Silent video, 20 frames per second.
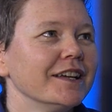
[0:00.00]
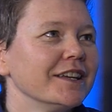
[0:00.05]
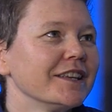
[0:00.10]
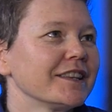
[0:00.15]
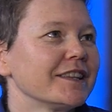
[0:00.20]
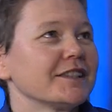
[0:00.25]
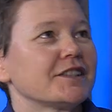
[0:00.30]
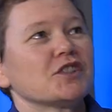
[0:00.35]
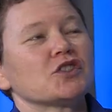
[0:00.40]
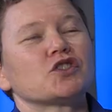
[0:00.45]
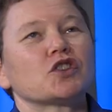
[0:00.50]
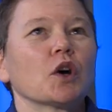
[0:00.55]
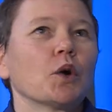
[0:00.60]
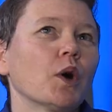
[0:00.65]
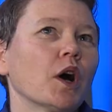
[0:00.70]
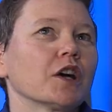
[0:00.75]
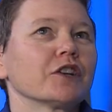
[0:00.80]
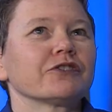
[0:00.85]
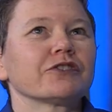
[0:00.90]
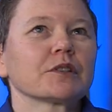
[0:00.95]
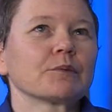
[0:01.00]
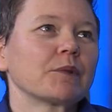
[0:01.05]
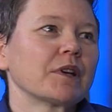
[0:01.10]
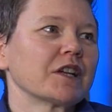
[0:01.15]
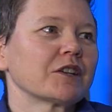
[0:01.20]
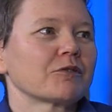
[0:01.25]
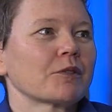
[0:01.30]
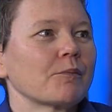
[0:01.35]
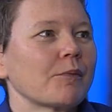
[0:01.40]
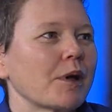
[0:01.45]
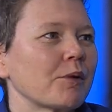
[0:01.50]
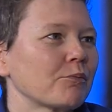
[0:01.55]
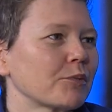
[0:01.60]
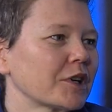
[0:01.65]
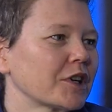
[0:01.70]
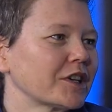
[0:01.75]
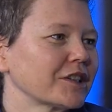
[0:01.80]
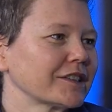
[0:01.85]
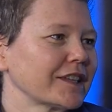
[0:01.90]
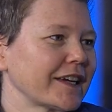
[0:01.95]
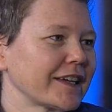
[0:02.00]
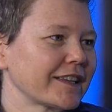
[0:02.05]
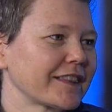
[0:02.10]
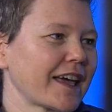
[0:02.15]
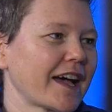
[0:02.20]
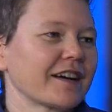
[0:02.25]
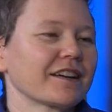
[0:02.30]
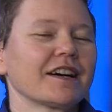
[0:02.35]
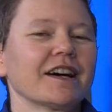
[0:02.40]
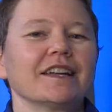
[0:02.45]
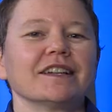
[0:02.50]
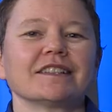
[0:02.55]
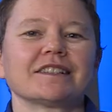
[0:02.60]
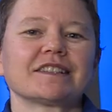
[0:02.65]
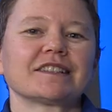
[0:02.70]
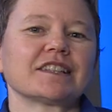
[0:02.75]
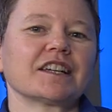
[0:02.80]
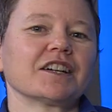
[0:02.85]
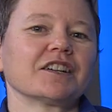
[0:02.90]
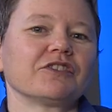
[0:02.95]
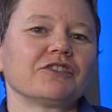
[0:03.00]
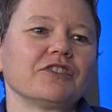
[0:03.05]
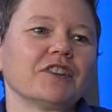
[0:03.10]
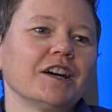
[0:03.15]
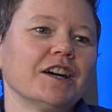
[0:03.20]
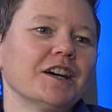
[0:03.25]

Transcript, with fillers: this is so hard for me to remember, like that kind of stuff,